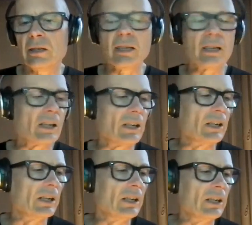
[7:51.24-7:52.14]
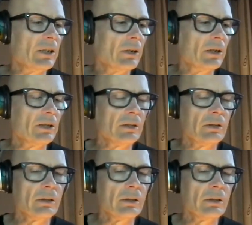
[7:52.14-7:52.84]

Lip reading: Yeah, and the